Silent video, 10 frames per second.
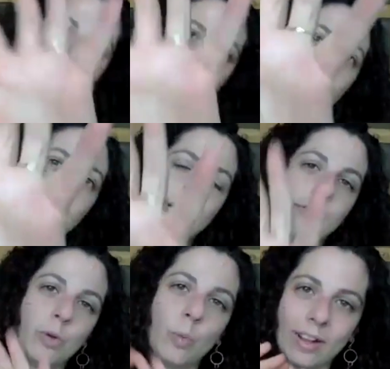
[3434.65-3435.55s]

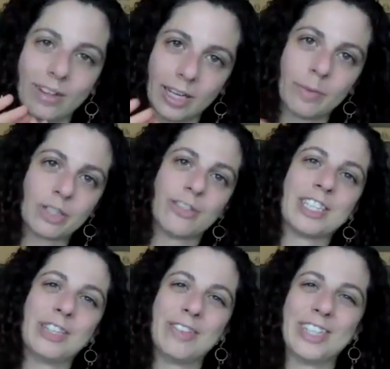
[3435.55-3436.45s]
if you want like a bunch of
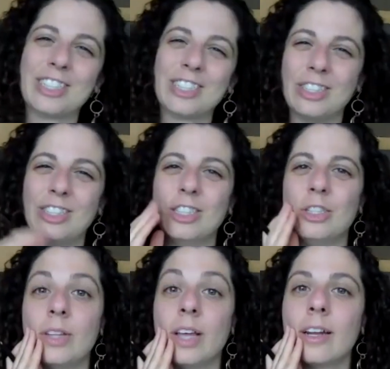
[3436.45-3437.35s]
activities to
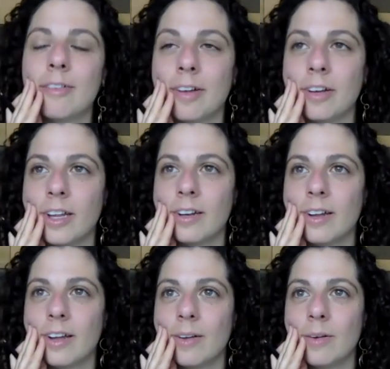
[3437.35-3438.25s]
do that. I find it
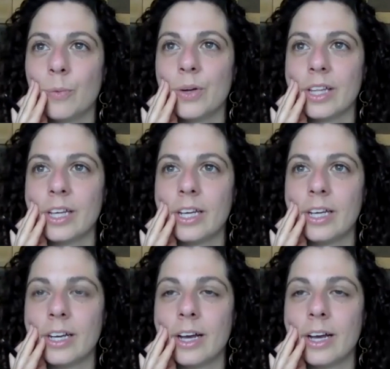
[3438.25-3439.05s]
really